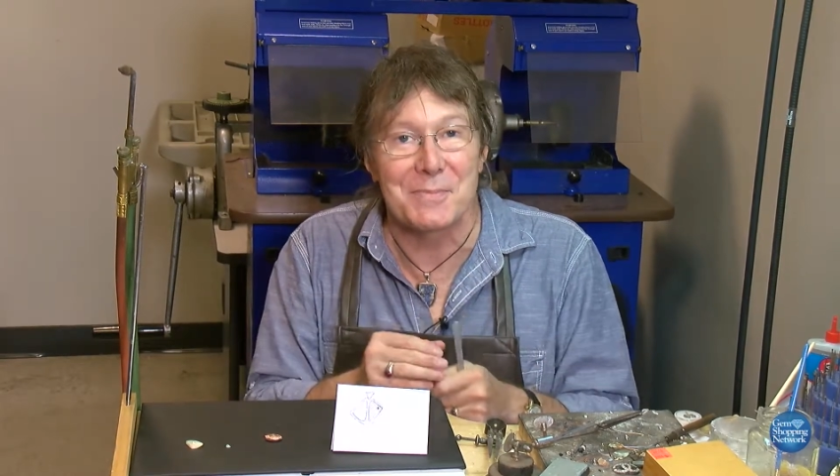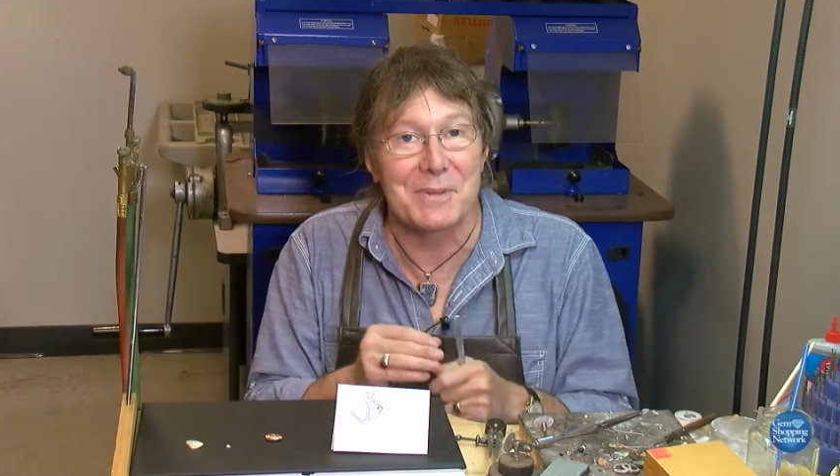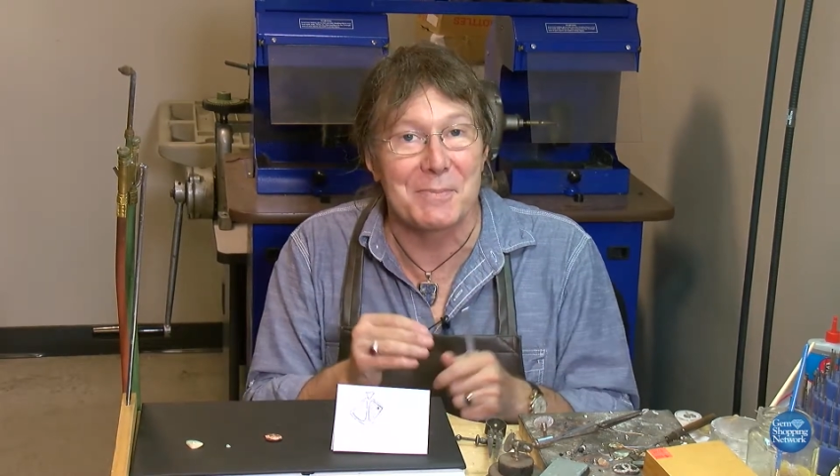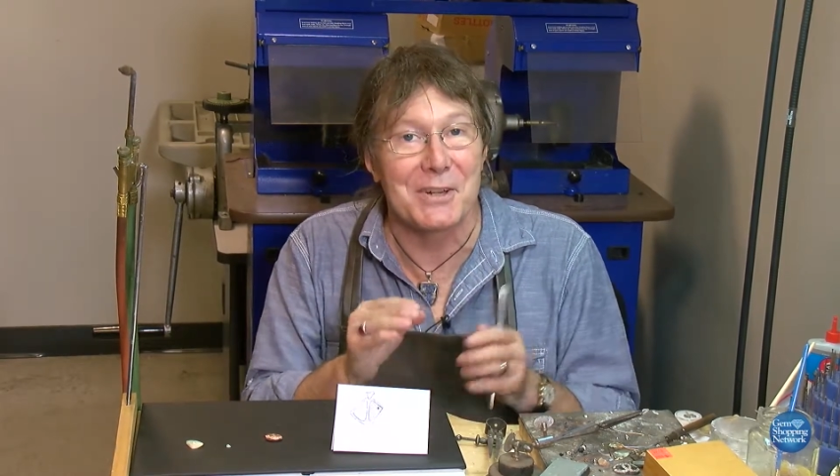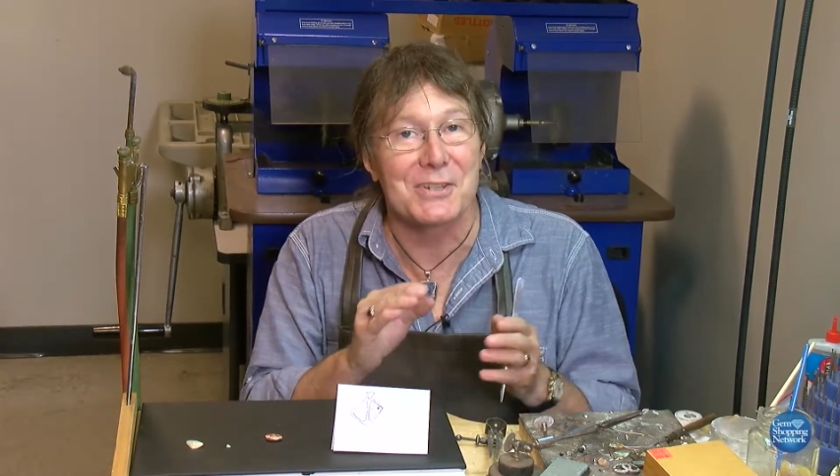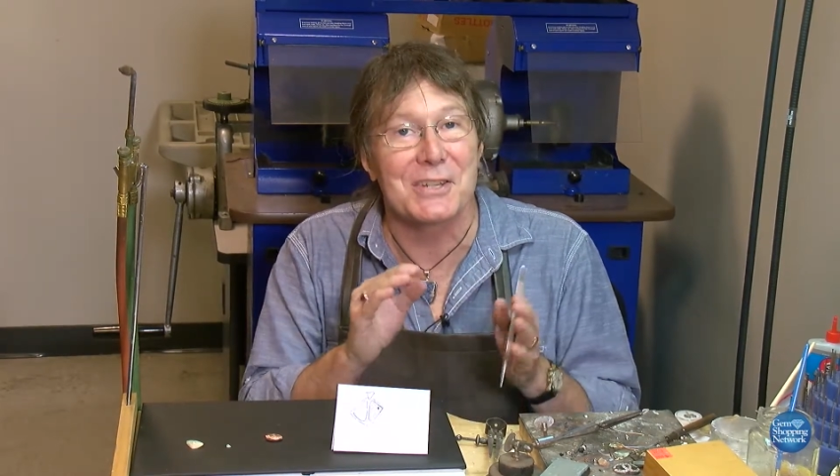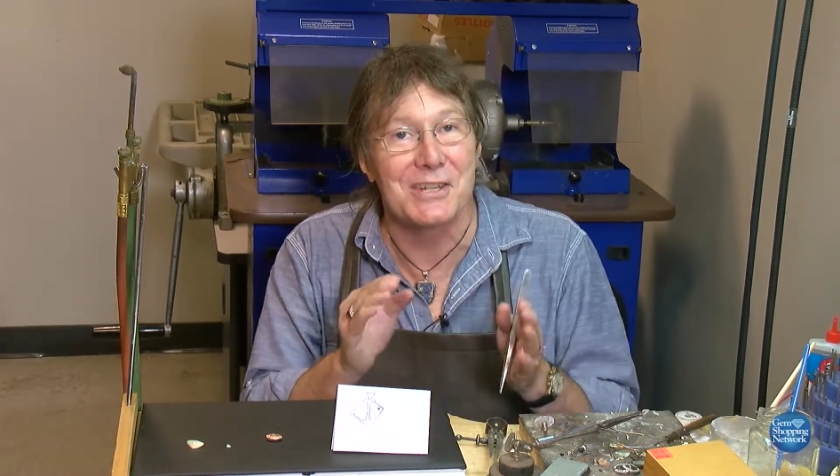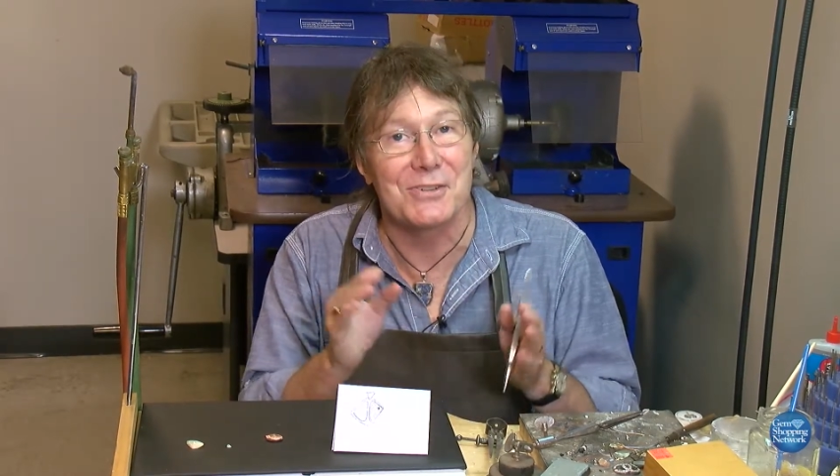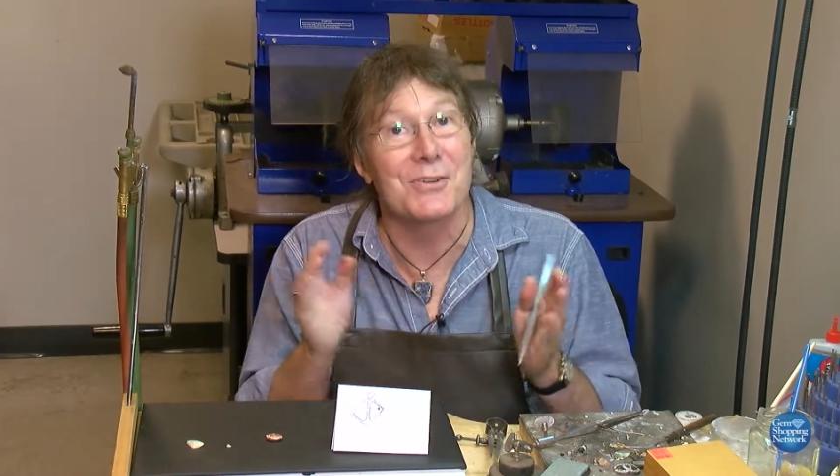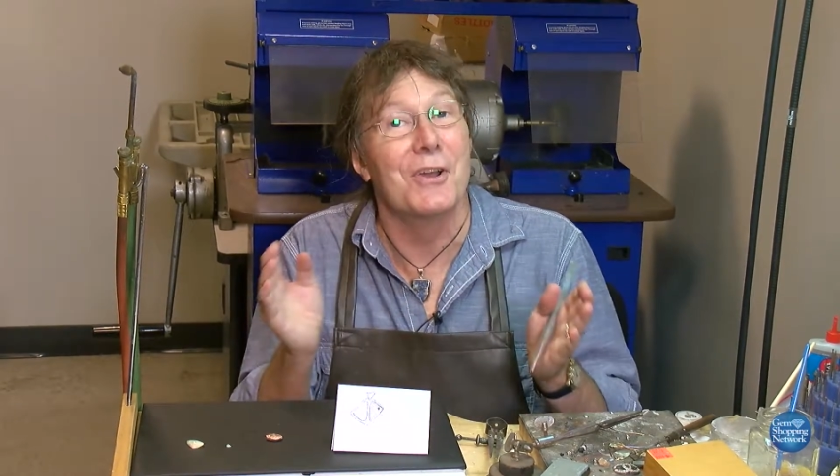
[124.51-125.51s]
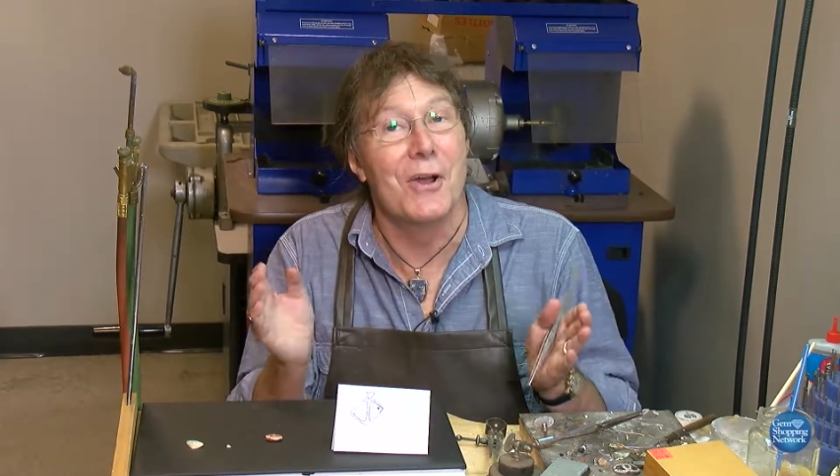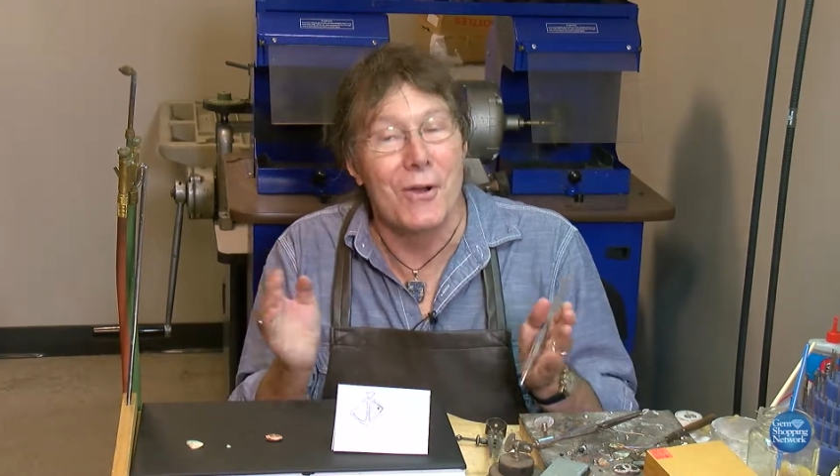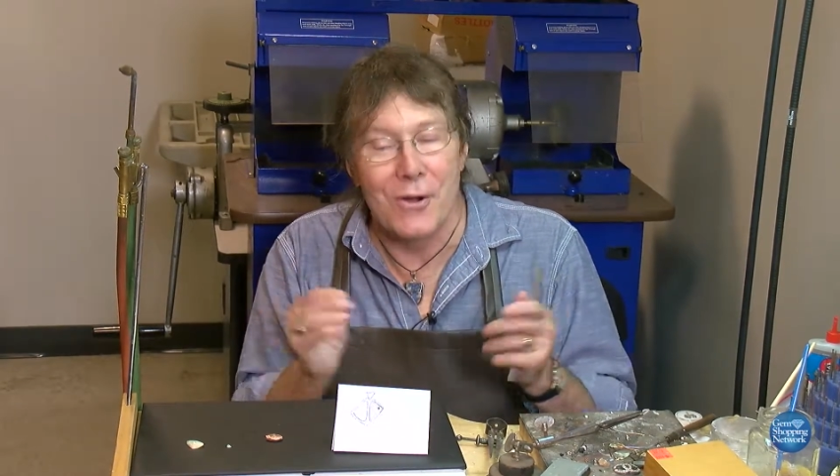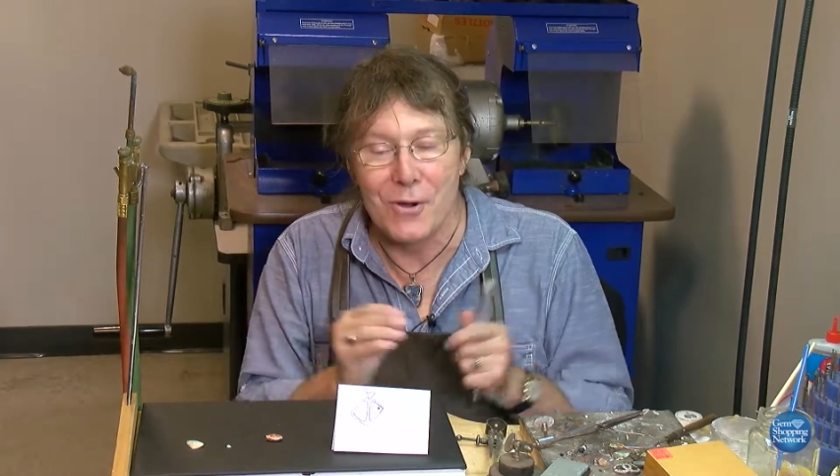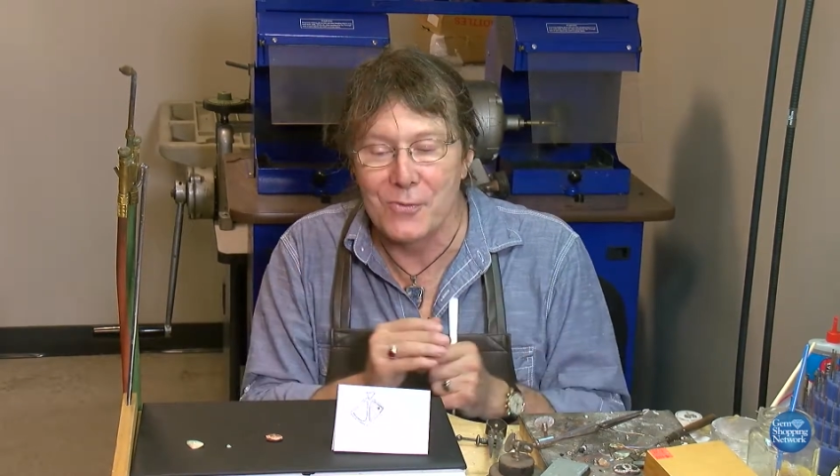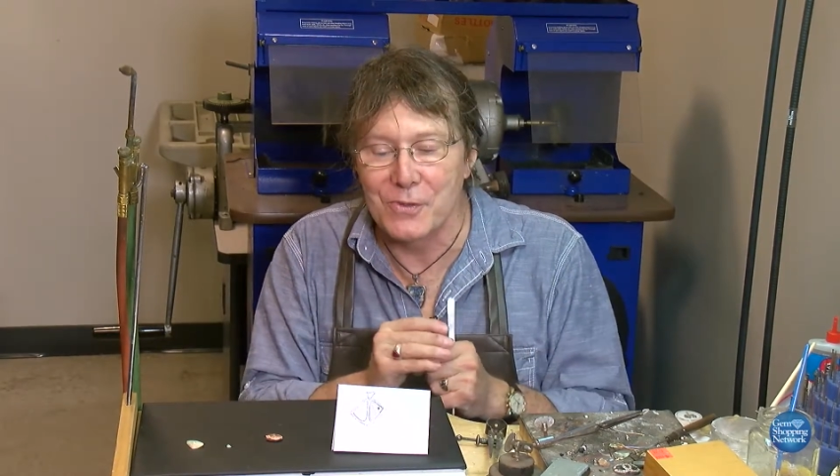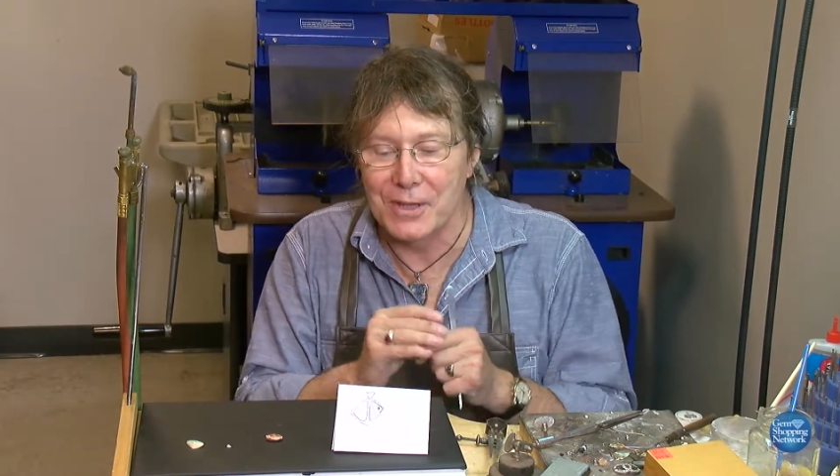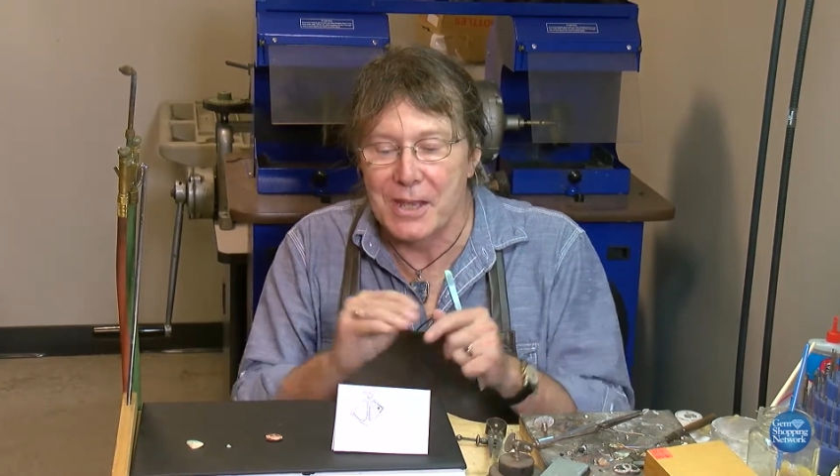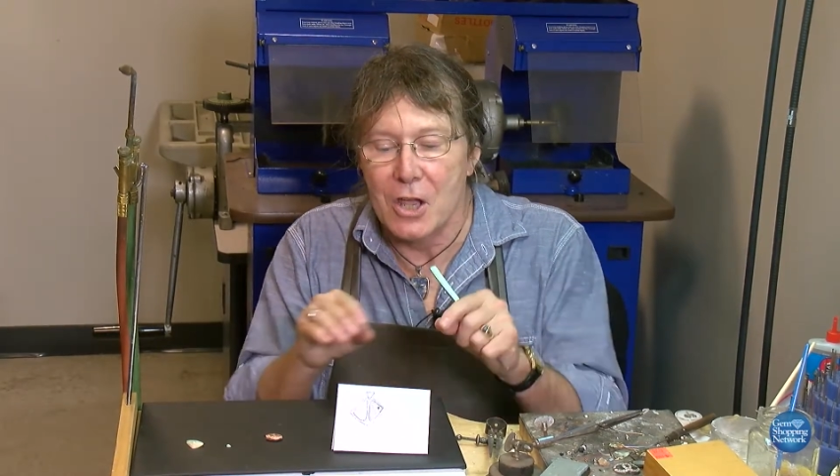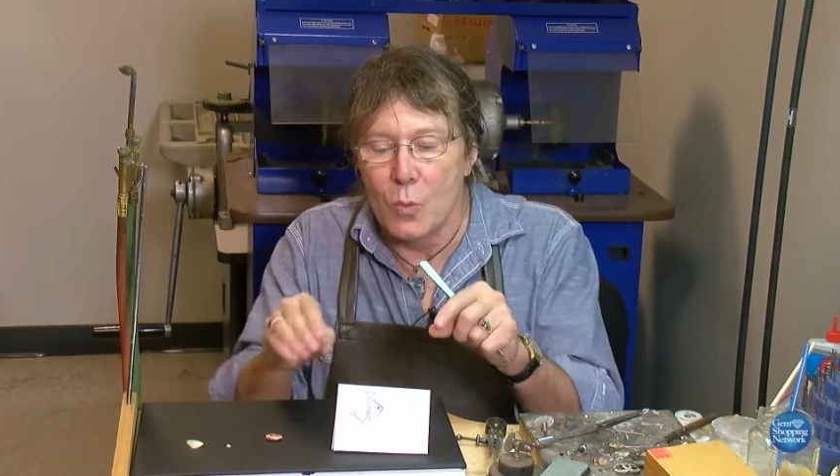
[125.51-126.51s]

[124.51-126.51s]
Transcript: to be much easier, hopefully.